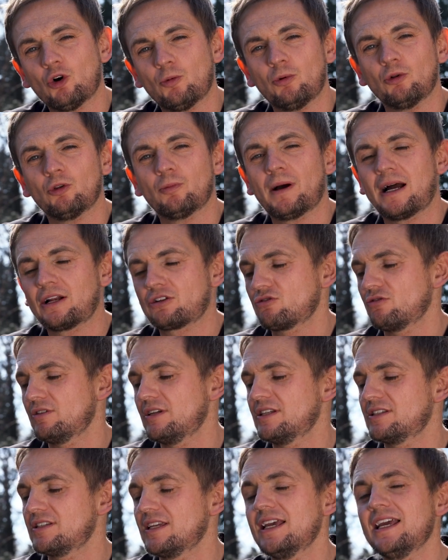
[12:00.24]
coupled
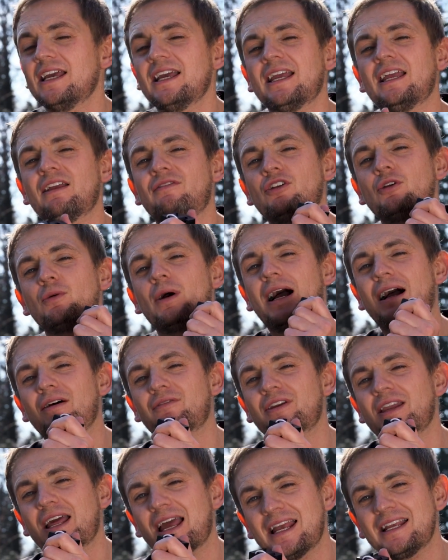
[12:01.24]
batteries. If you have
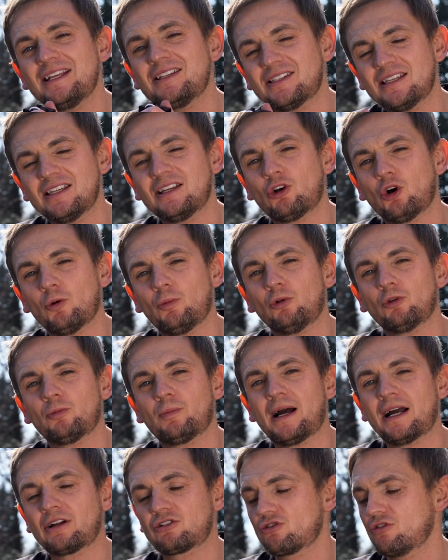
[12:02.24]
an AC coupled
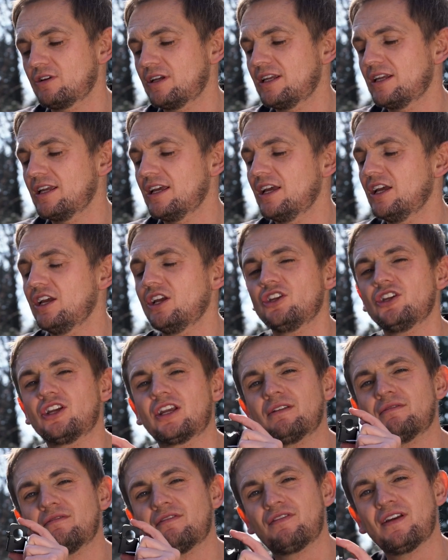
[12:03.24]
battery, you
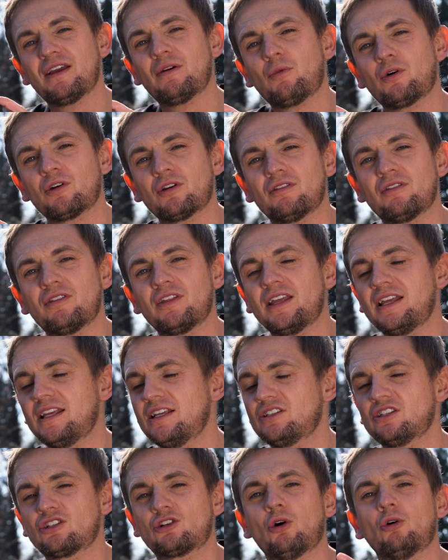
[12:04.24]
can fit one of
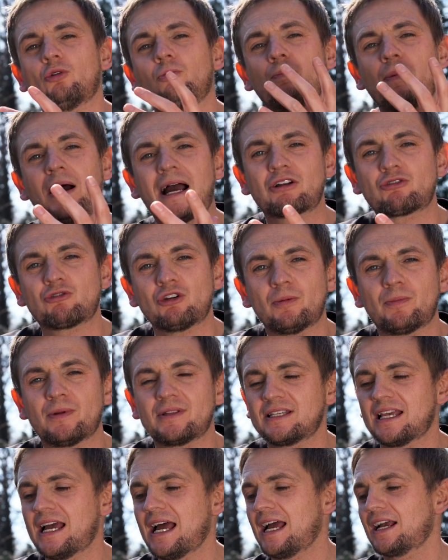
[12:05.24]
these. It's called Battery
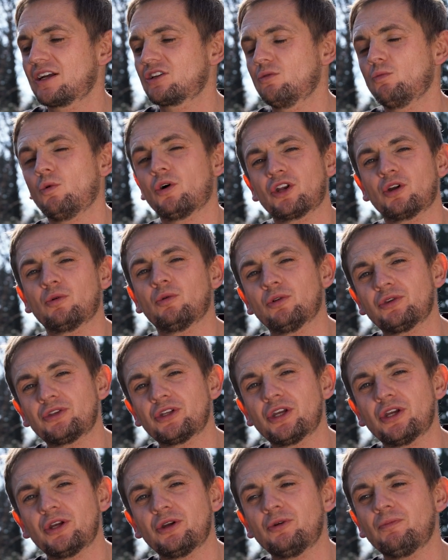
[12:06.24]
Protect. And what it will
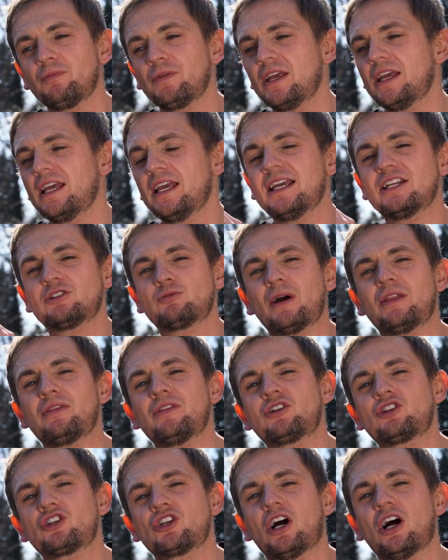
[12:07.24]
do is when
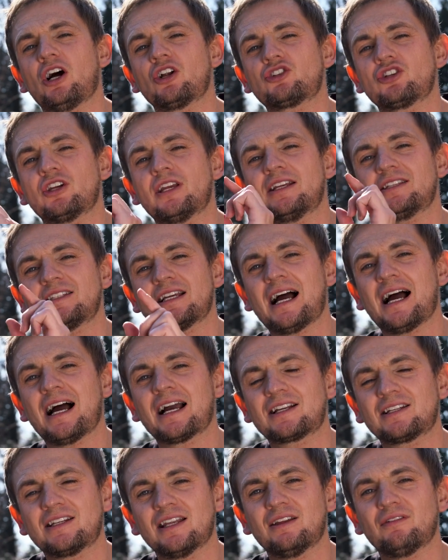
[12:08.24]
the charger is
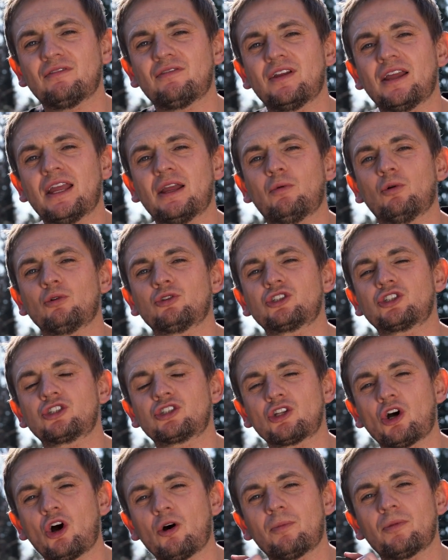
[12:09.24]
active, it will
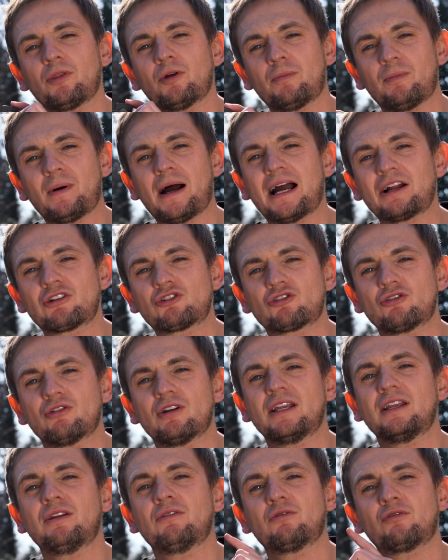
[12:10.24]
stop the
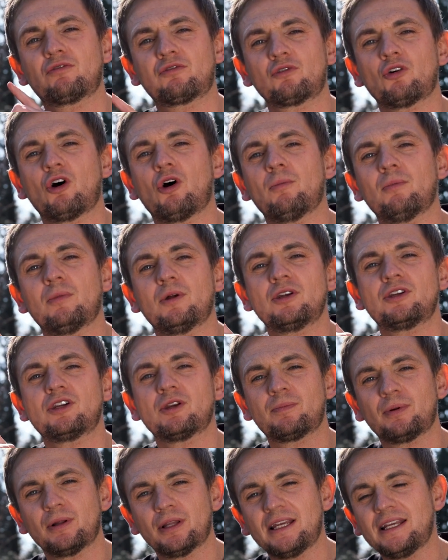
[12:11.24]
battery from
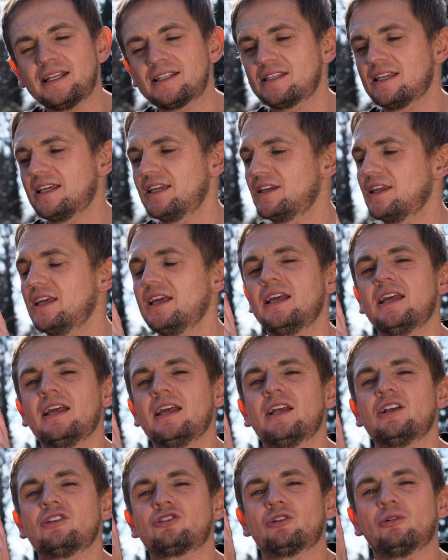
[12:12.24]
depleting.
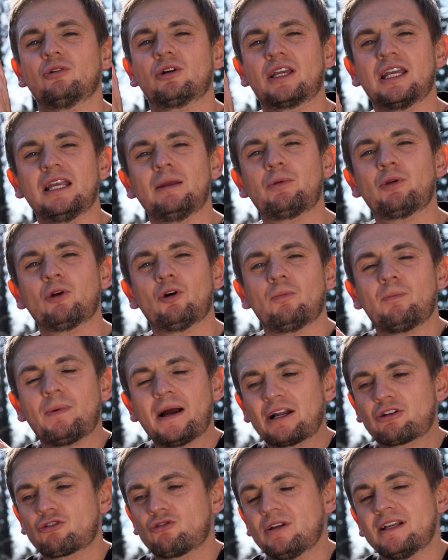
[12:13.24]
So it'll keep your
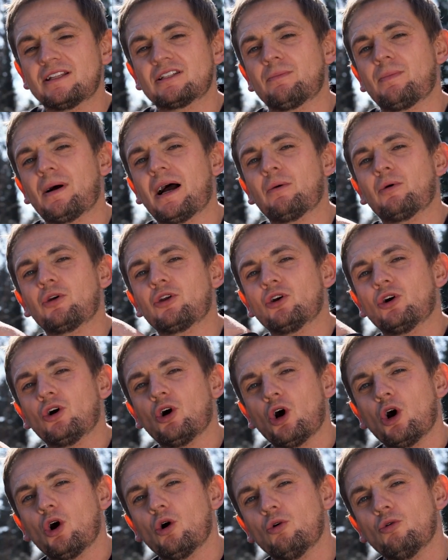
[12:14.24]
battery to power your
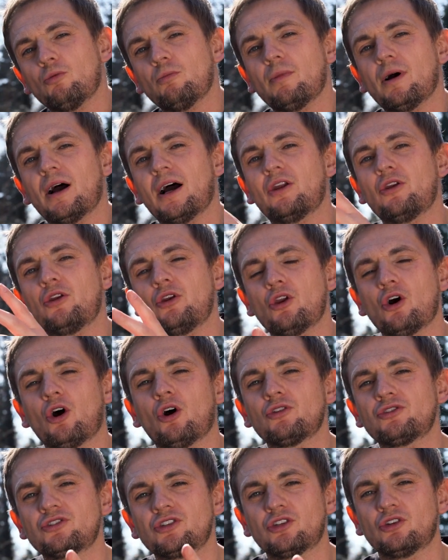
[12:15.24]
home and
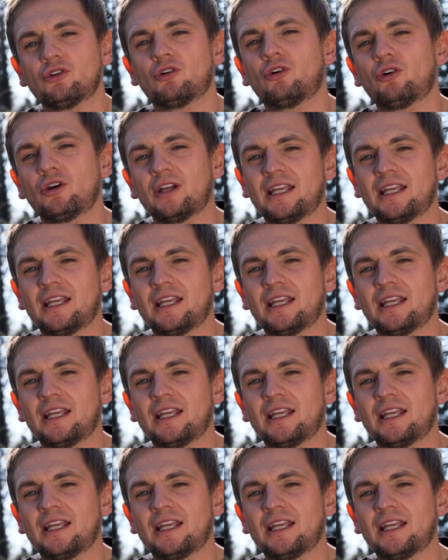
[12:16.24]
not your